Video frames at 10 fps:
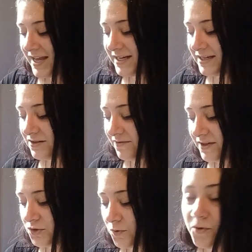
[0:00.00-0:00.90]
an
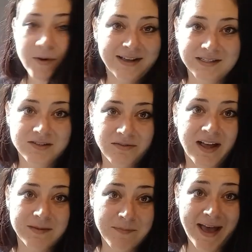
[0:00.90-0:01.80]
individual who has a
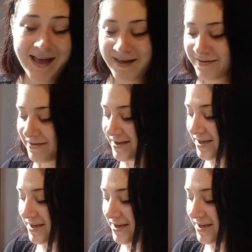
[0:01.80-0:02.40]
divine path.